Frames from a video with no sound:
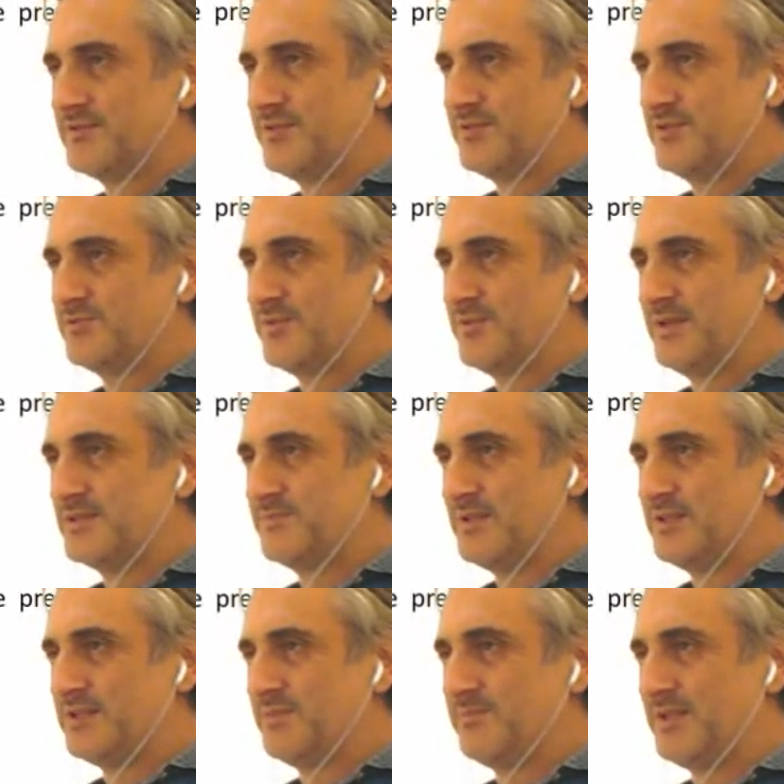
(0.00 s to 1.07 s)
So this one is
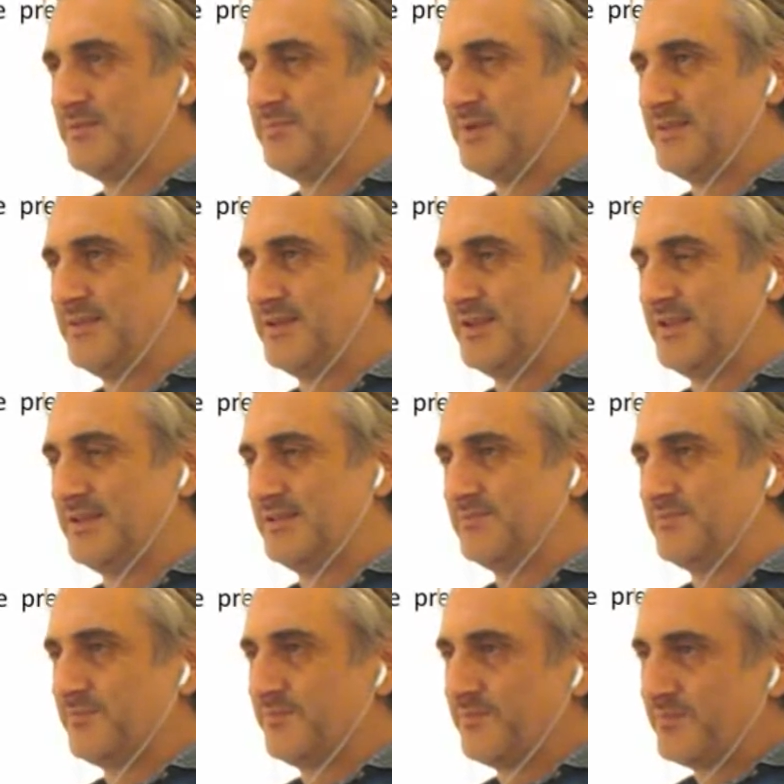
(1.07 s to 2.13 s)
multiplied by the gain.
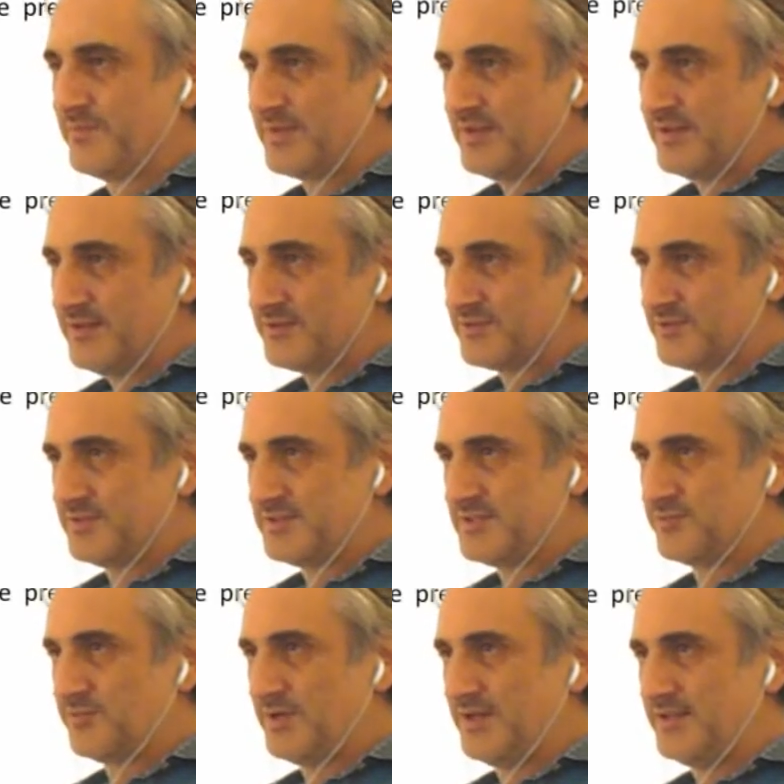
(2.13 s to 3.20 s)
So this
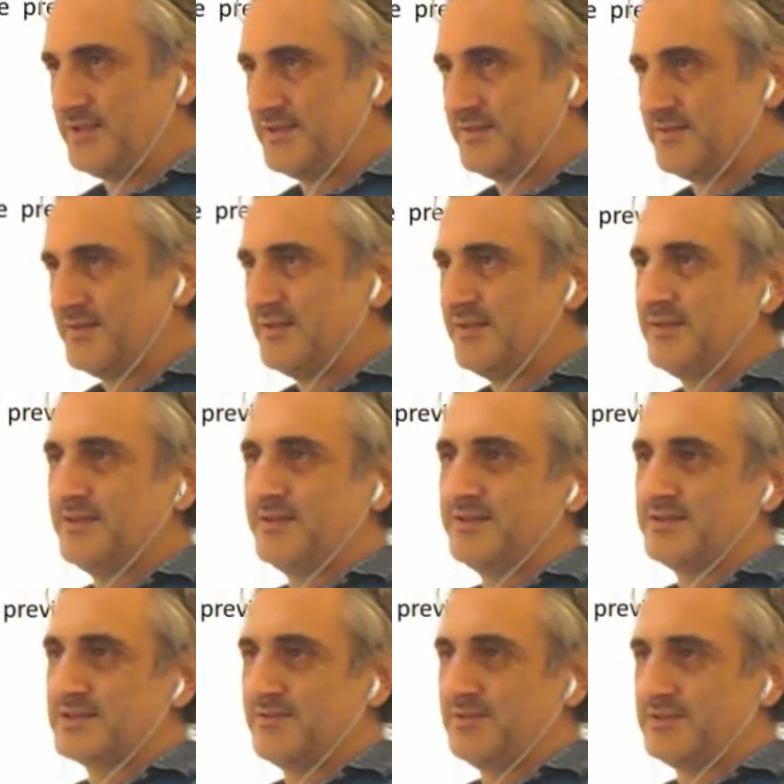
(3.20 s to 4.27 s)
is why
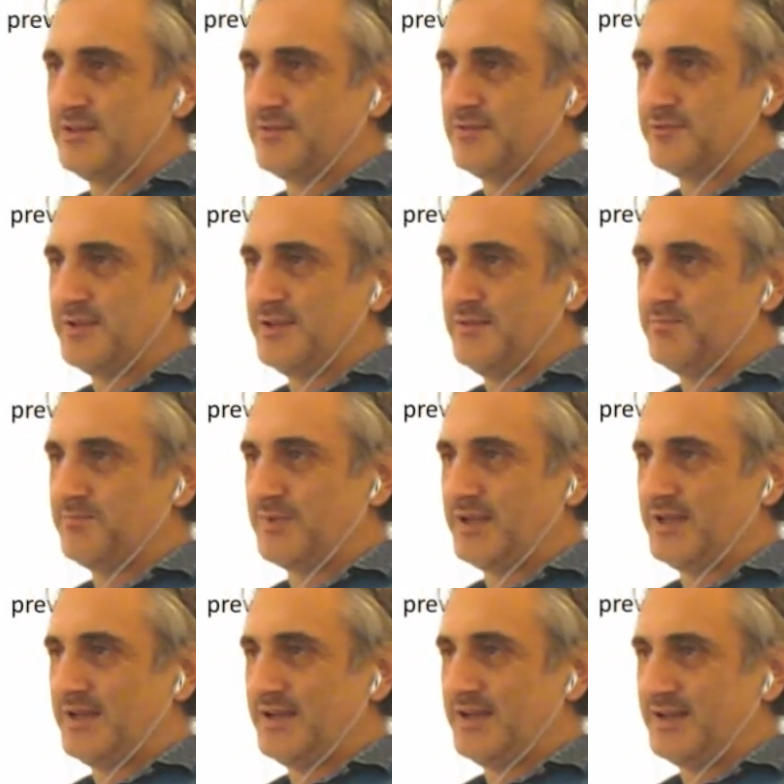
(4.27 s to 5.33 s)
73
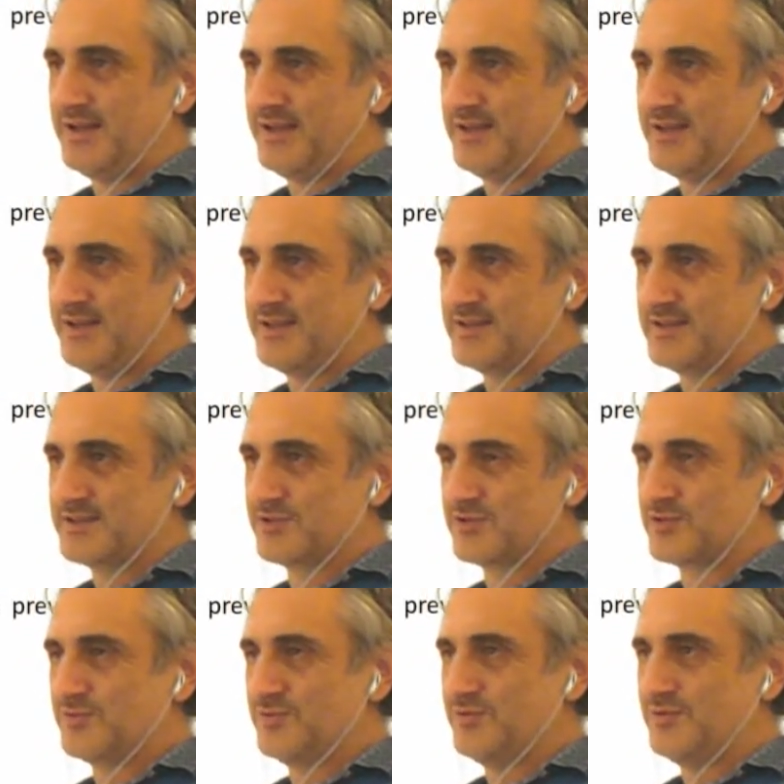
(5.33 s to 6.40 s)
plus
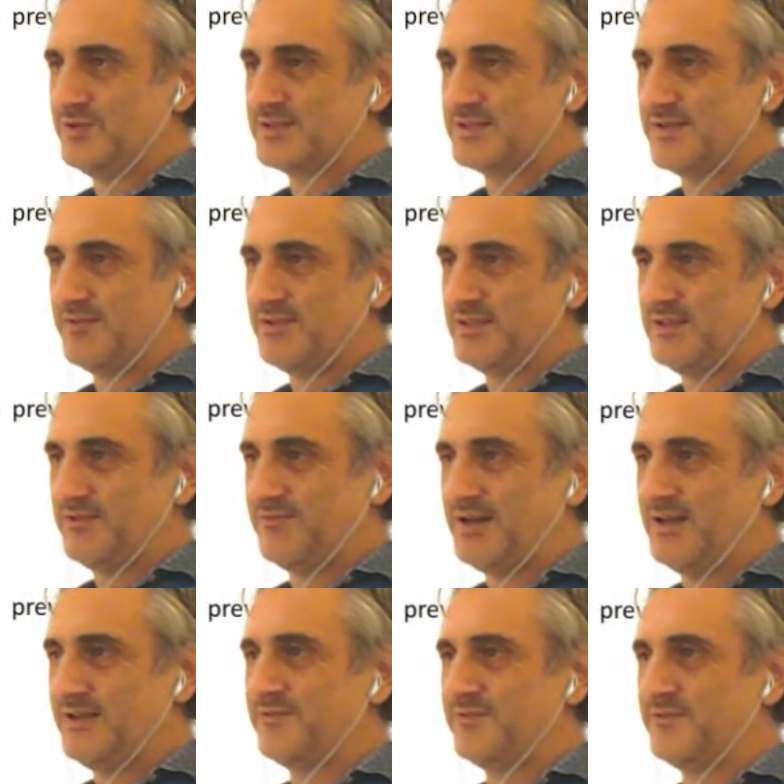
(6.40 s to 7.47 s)
2 is
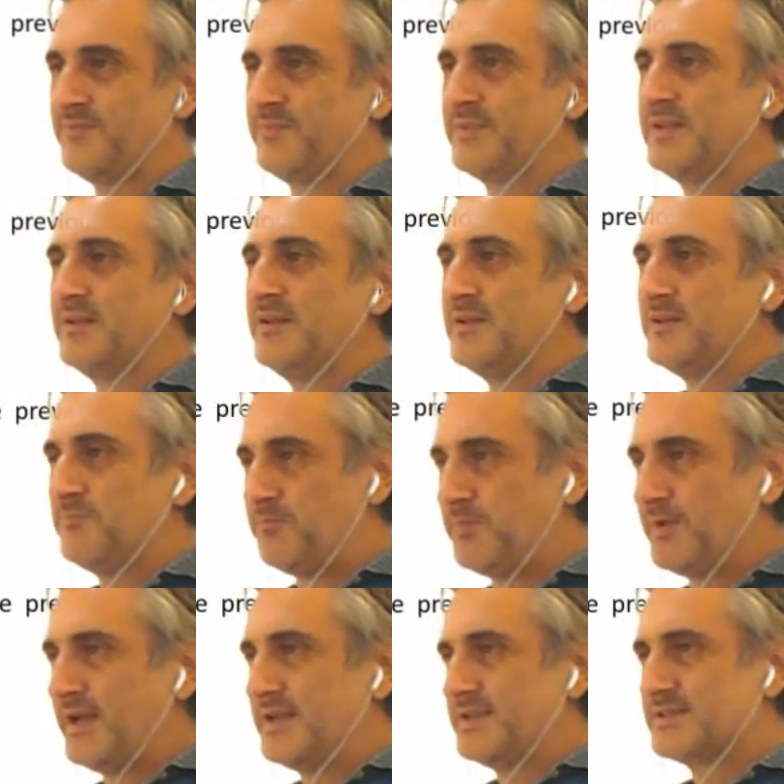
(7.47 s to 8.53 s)
75,
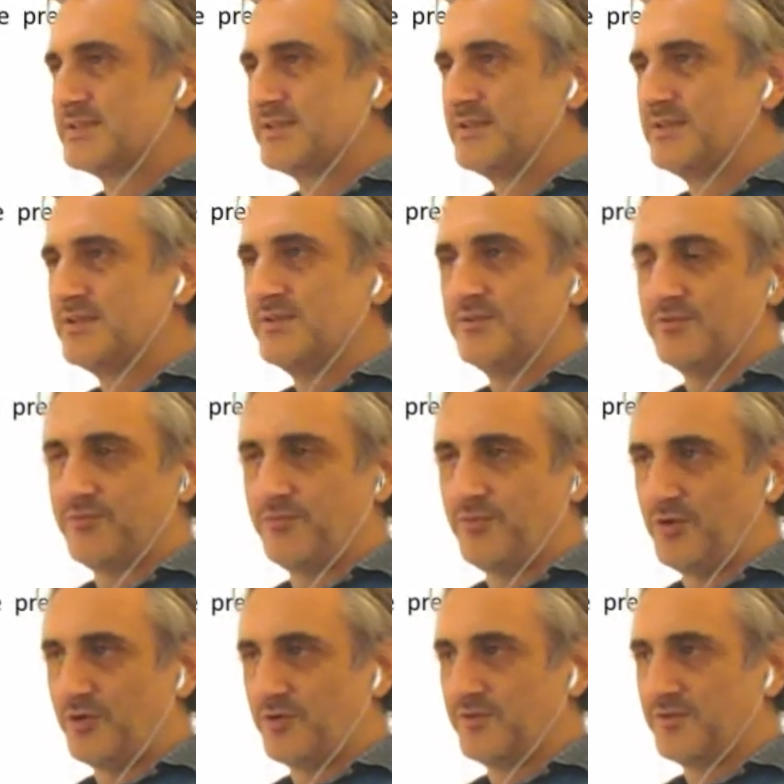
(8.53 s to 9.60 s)
plus
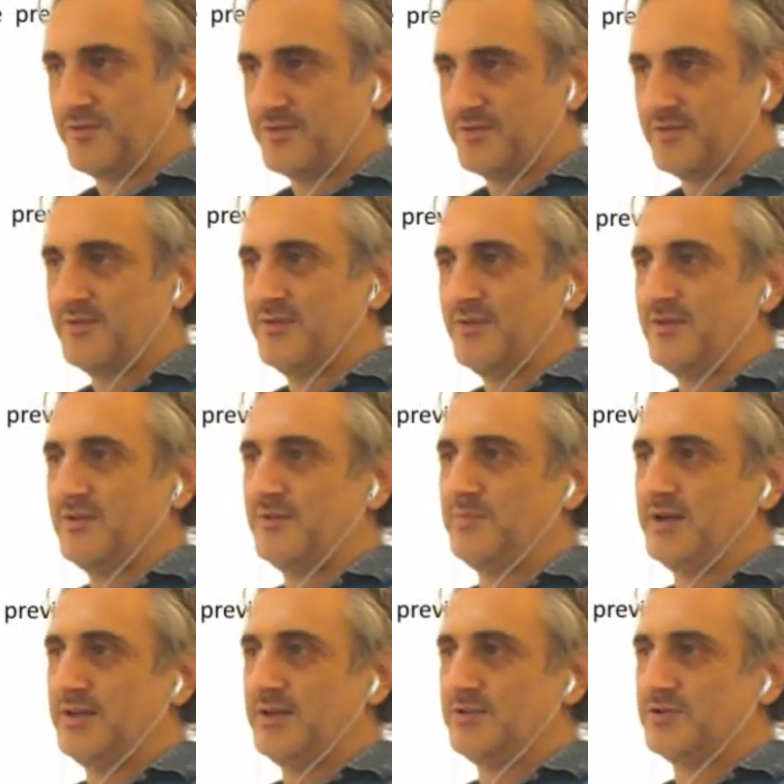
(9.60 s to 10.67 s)
4
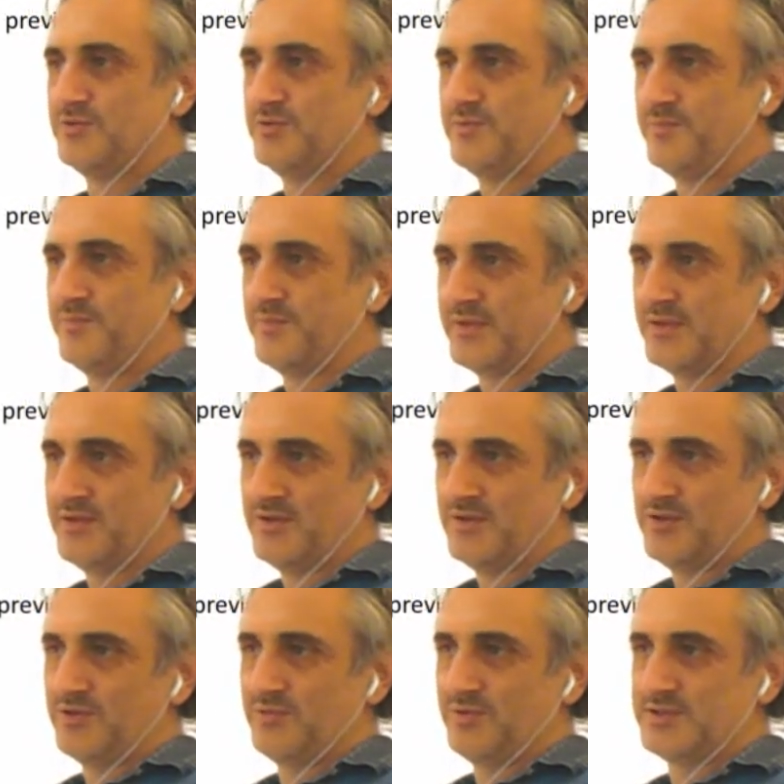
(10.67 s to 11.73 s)
by 2,
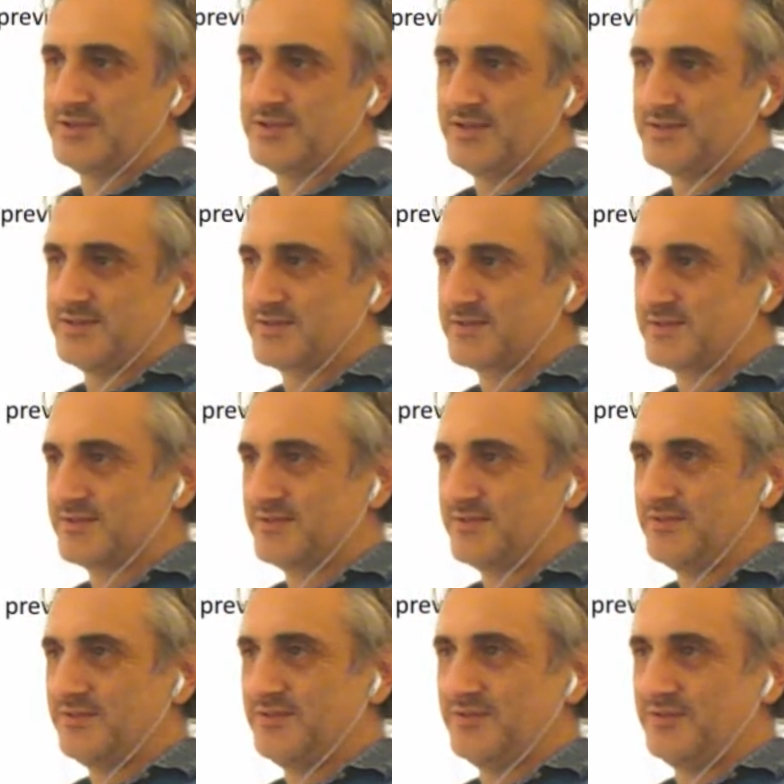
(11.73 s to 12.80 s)
which is
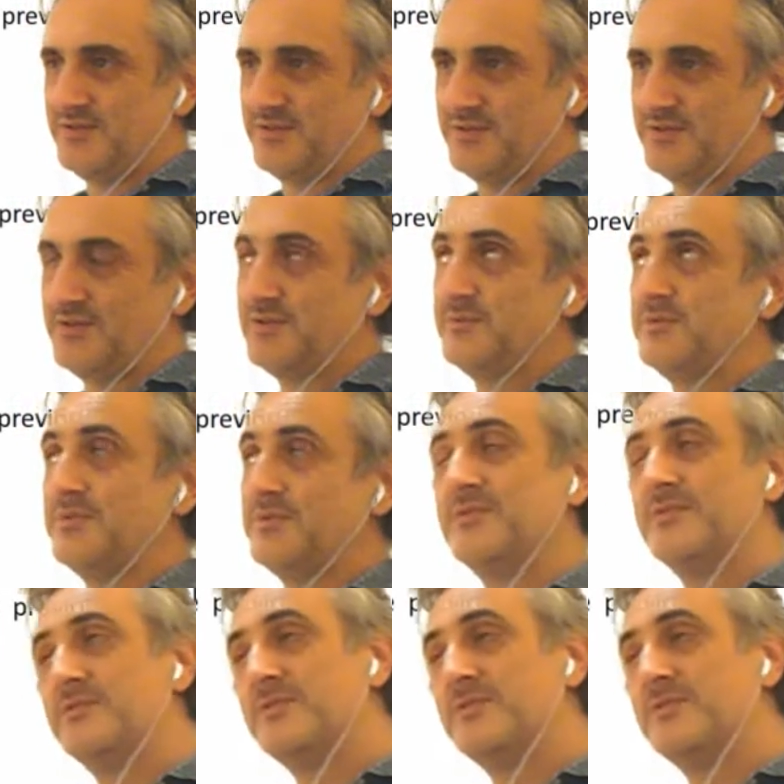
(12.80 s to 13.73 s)
4